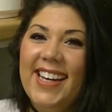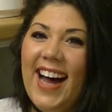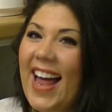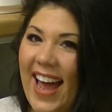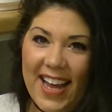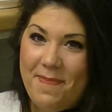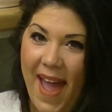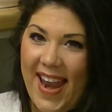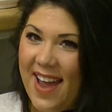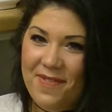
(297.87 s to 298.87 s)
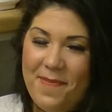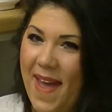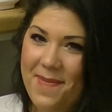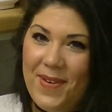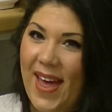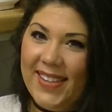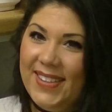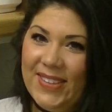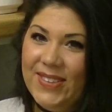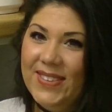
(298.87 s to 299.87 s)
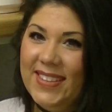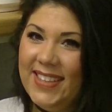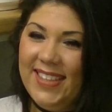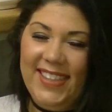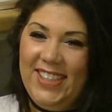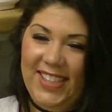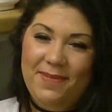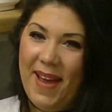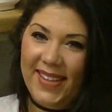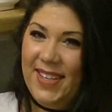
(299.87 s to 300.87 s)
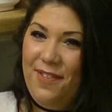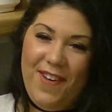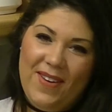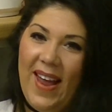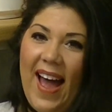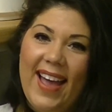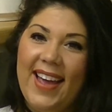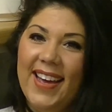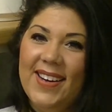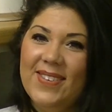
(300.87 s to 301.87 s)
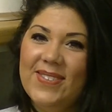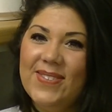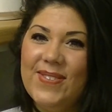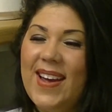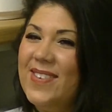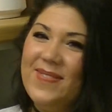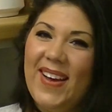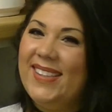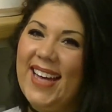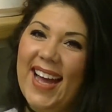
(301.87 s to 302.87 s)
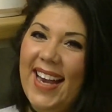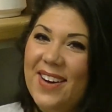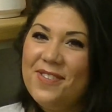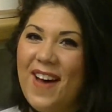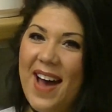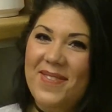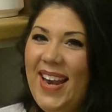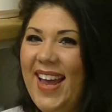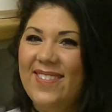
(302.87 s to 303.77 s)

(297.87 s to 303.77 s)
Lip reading: I like a pet name for people, that's all, because it just makes it feel like we're almost like a little family